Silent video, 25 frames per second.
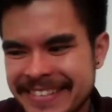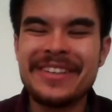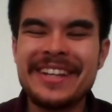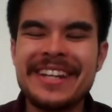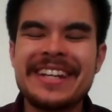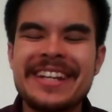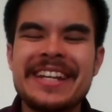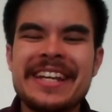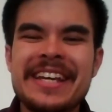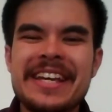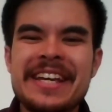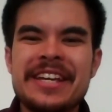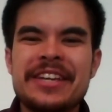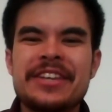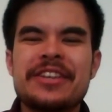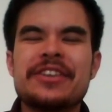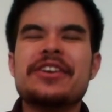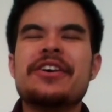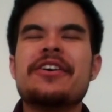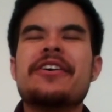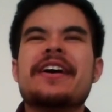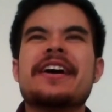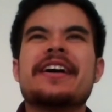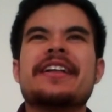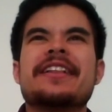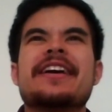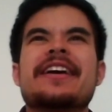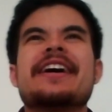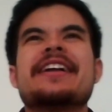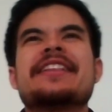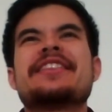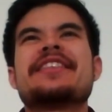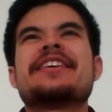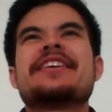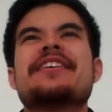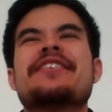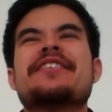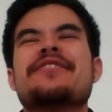mean,
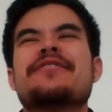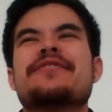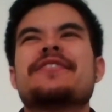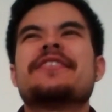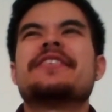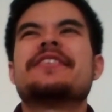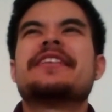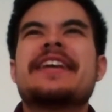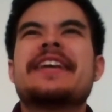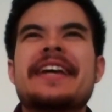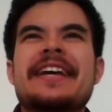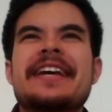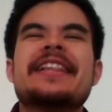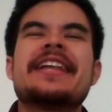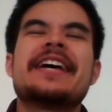at the end of the day,